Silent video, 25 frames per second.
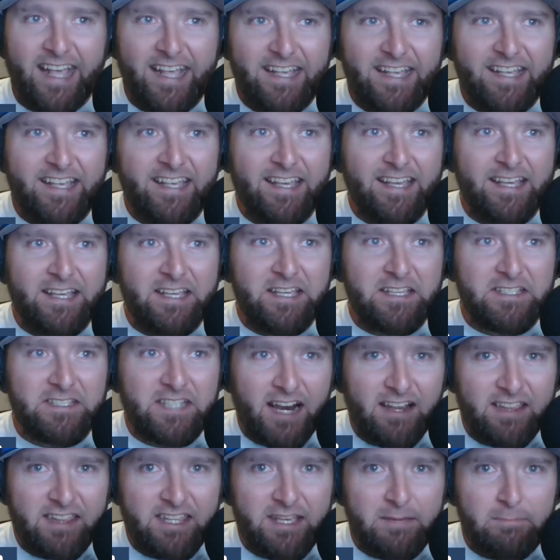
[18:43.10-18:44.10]
He
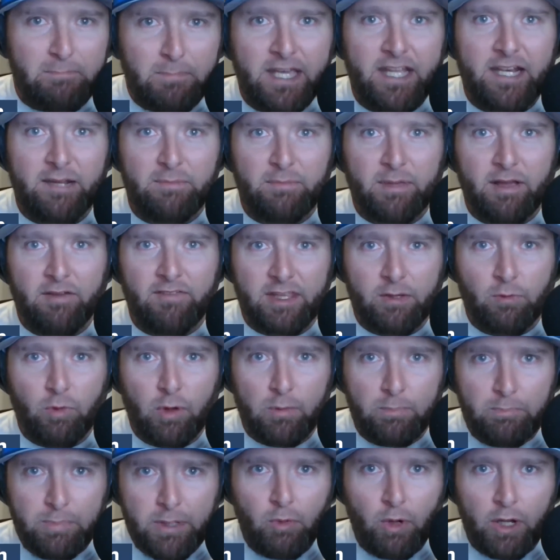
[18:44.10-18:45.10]
is kind of the epitome of, I
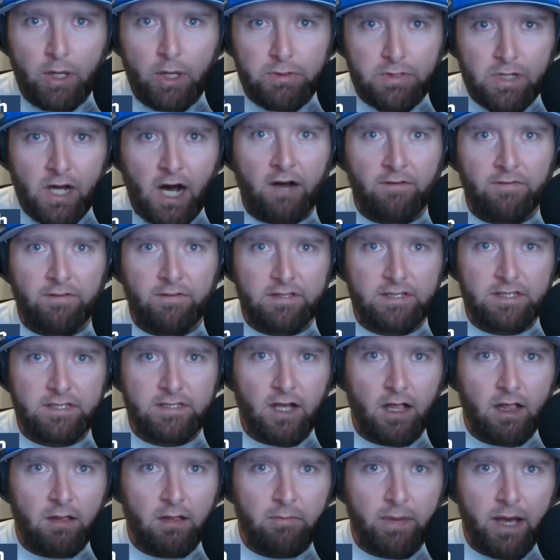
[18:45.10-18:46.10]
think, what BYU's
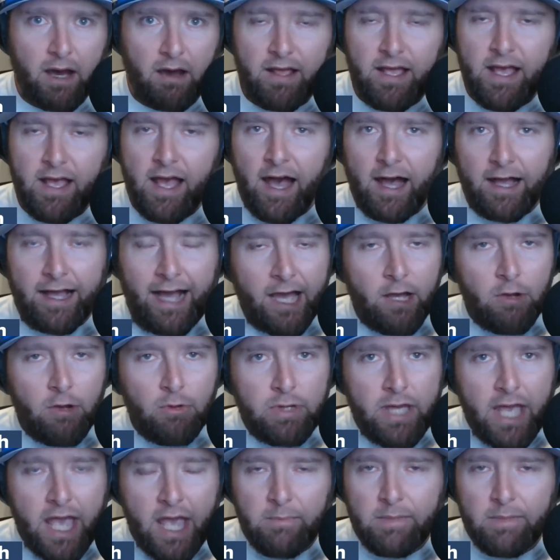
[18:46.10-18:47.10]
offense is all about. A guy
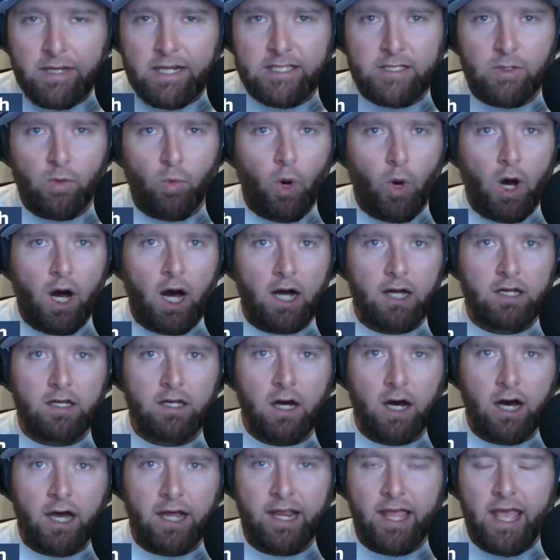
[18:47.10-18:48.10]
who came in as a
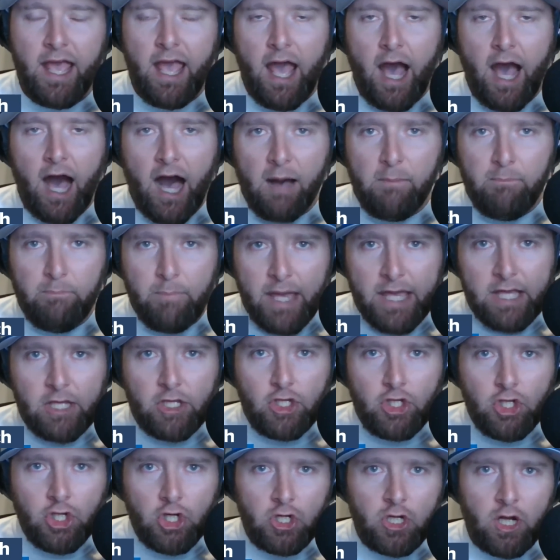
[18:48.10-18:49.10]
walk-on,
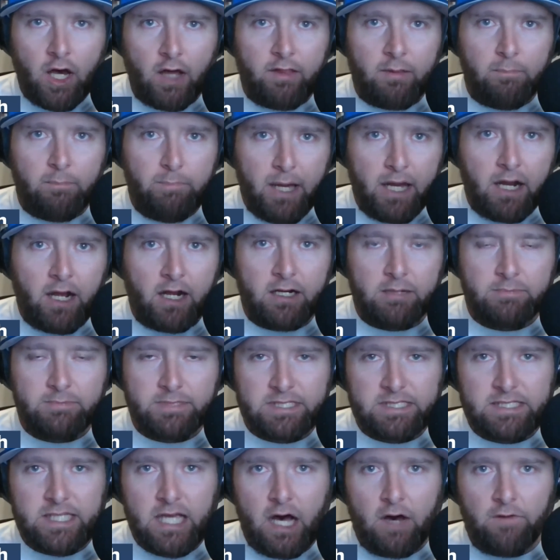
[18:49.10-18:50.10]
made good on the bet on
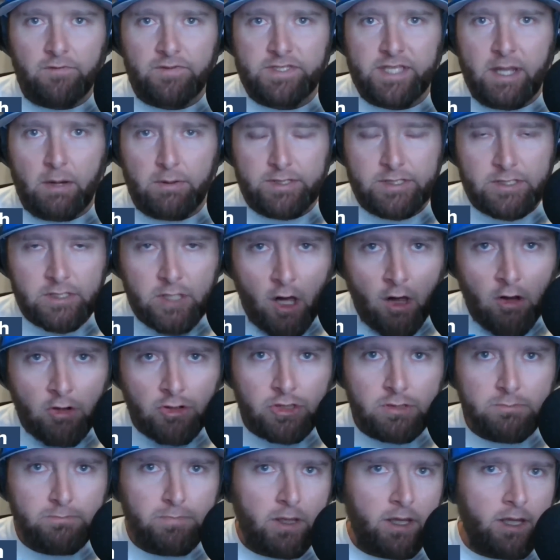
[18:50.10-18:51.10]
himself, is now a
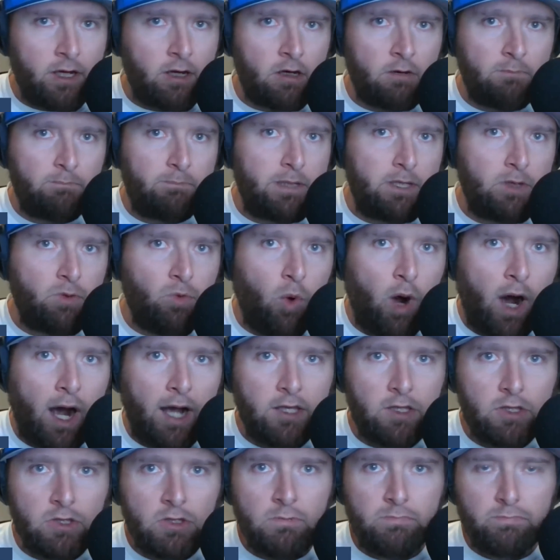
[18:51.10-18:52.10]
scholarship player at
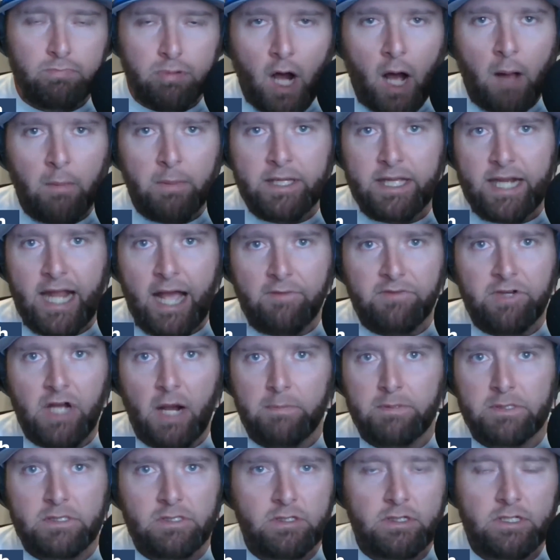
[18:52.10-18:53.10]
BYU, probably going to have
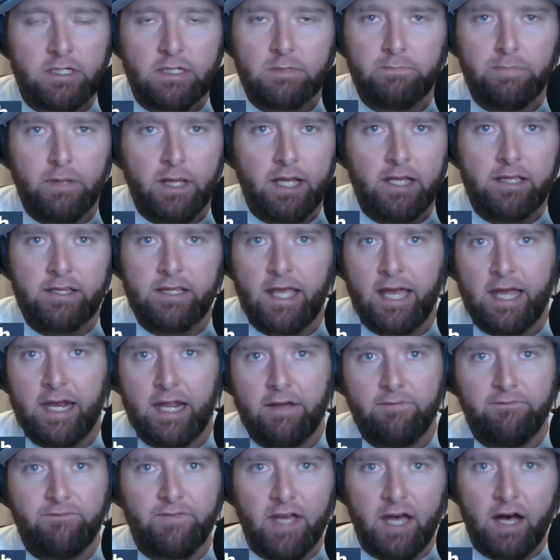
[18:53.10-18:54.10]
an opportunity to play in the
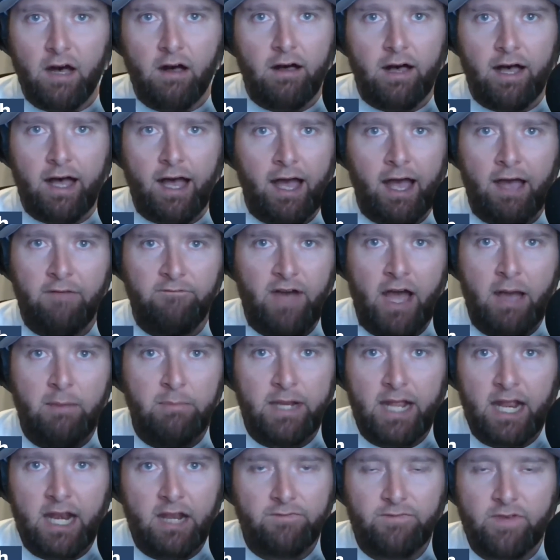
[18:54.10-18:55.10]
NFL. If
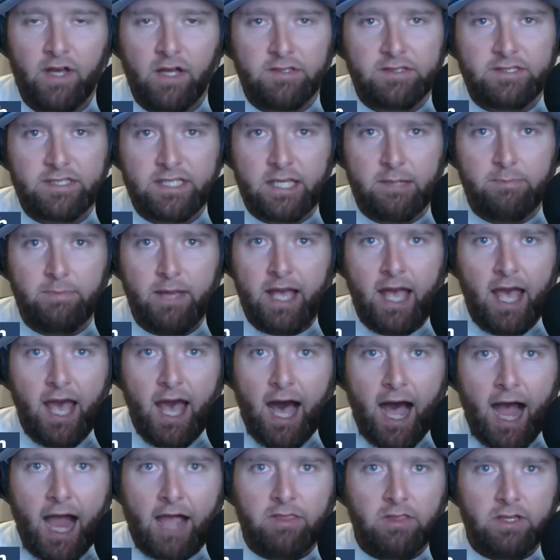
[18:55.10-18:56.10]
I'm an NFL team,
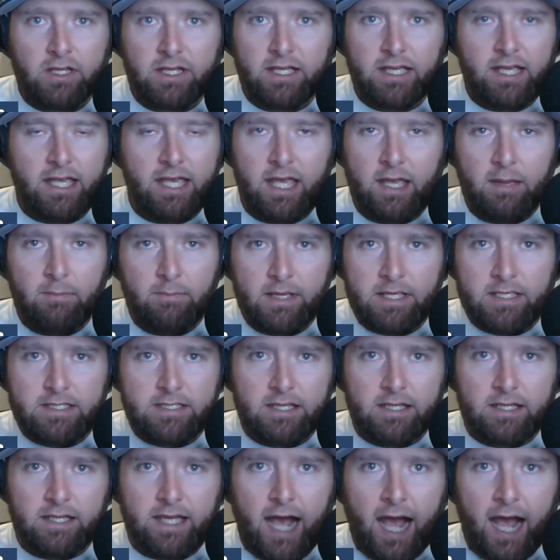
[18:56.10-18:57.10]
I'd look at him
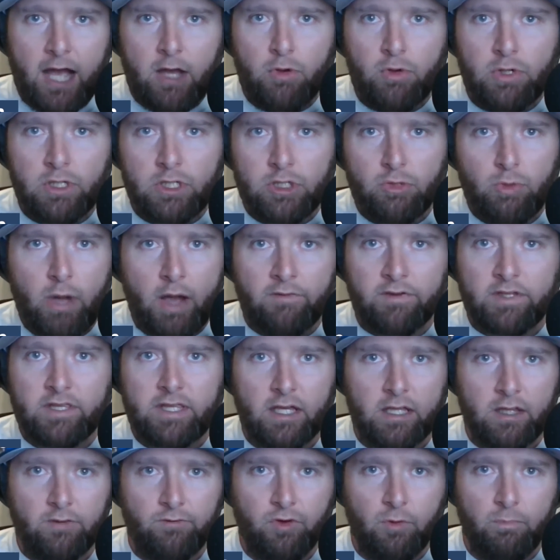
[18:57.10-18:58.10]
as a guy who can do
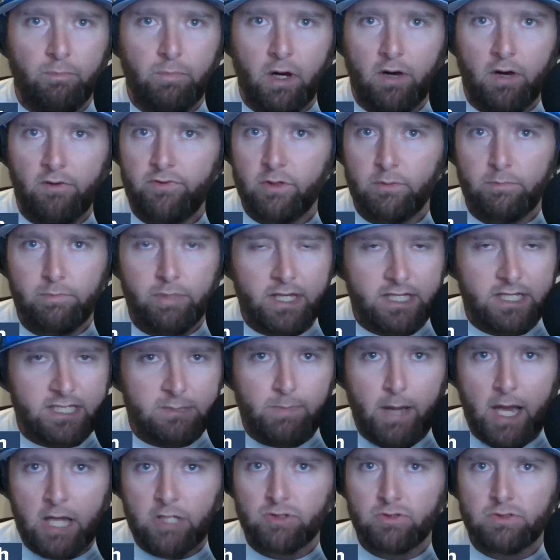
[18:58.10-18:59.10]
everything on the football field, play
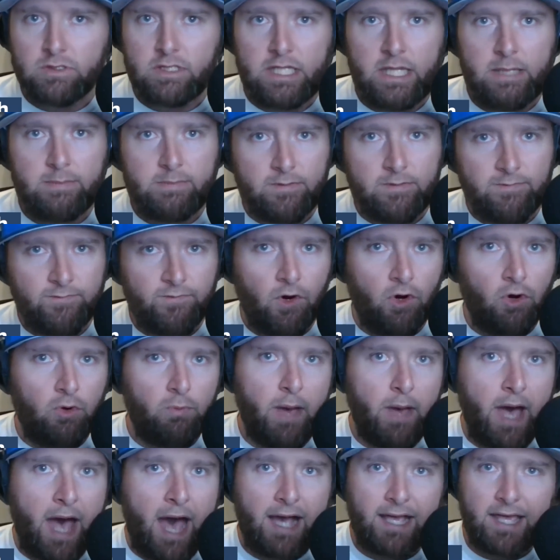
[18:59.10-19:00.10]
special teams,
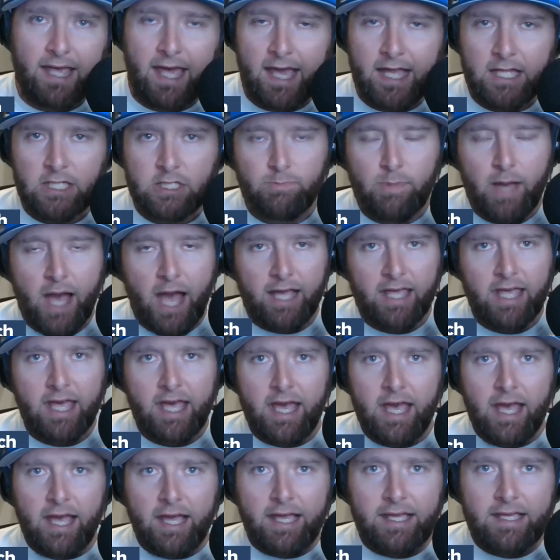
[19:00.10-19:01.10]
fullback, H-back.
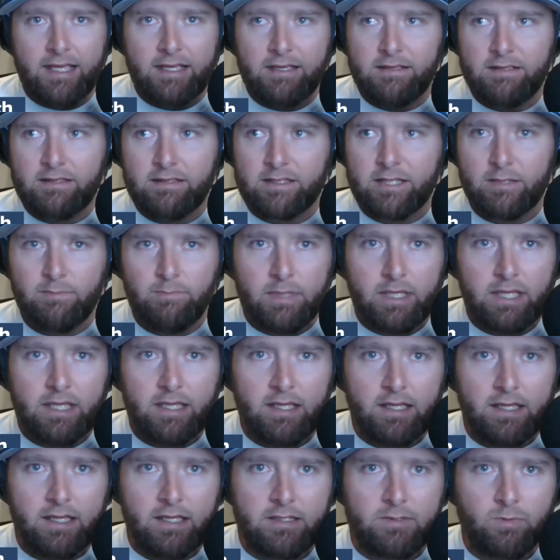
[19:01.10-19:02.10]
He, to
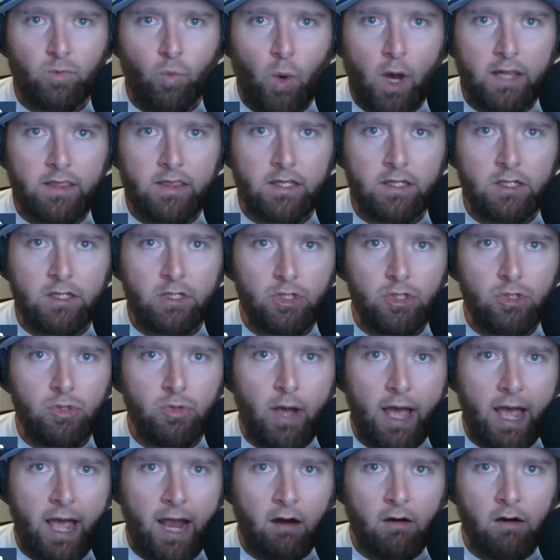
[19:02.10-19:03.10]
me, is what the
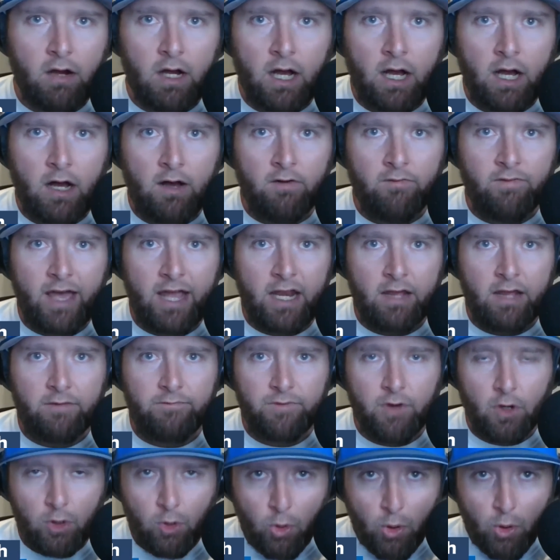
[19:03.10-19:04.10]
new era of
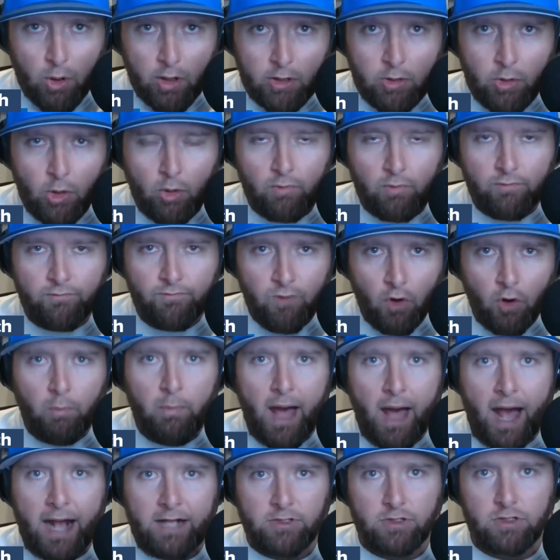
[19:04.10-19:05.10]
NFL quote-unquote
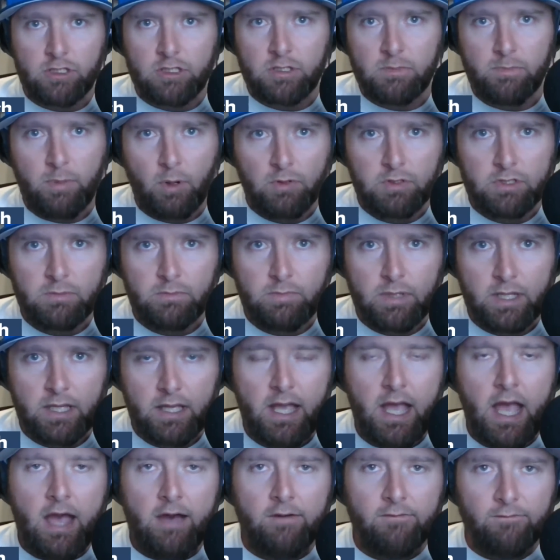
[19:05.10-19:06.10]
fullbacks are supposed to
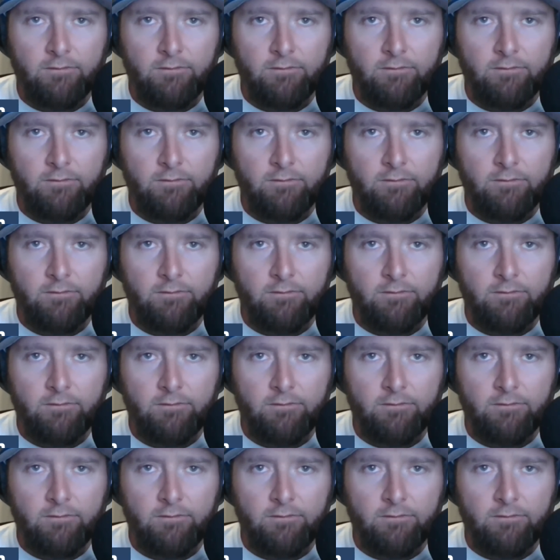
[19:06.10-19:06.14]
be.